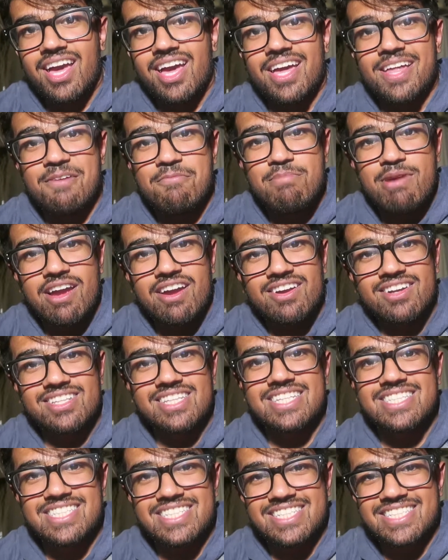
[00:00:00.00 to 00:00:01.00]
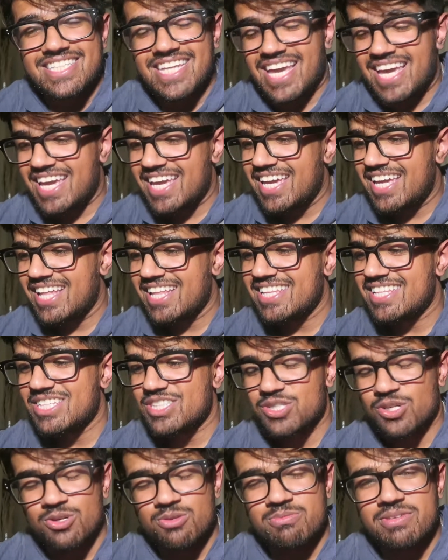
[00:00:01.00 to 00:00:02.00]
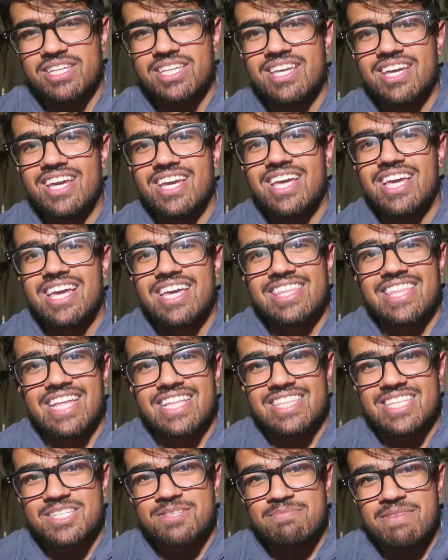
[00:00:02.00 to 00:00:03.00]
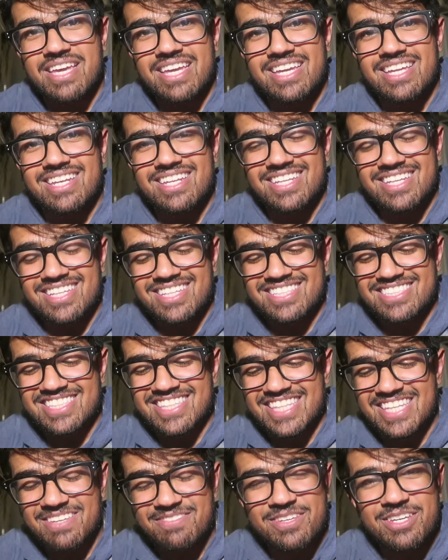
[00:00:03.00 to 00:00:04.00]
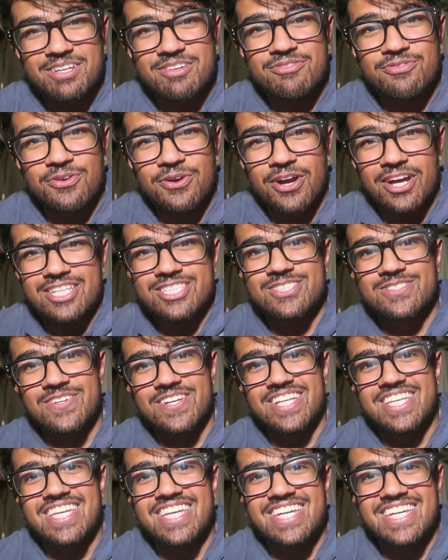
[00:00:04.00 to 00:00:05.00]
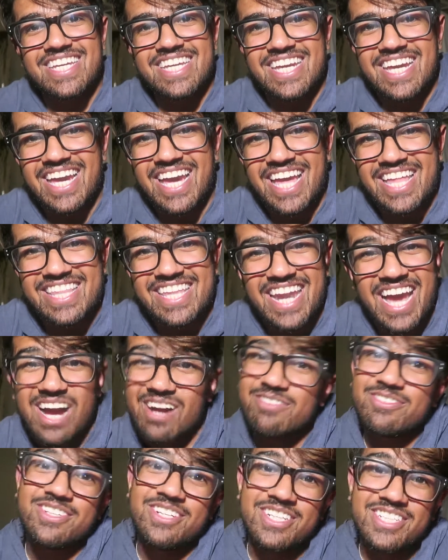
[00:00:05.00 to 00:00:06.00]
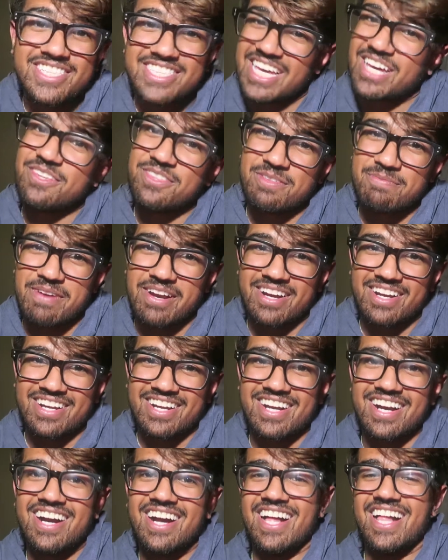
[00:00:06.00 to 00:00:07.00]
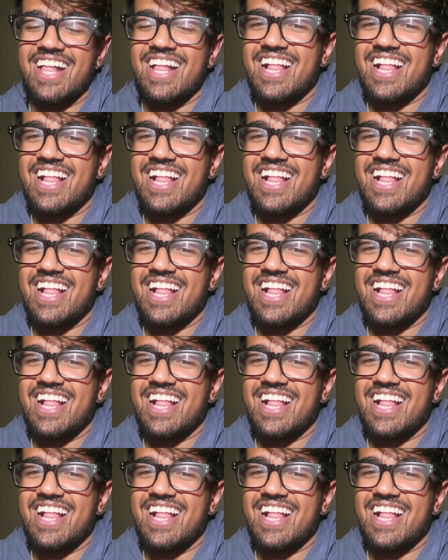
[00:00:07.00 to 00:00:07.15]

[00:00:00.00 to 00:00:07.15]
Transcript: And apparently today he told me that this man is leaving for Australia and then after South America.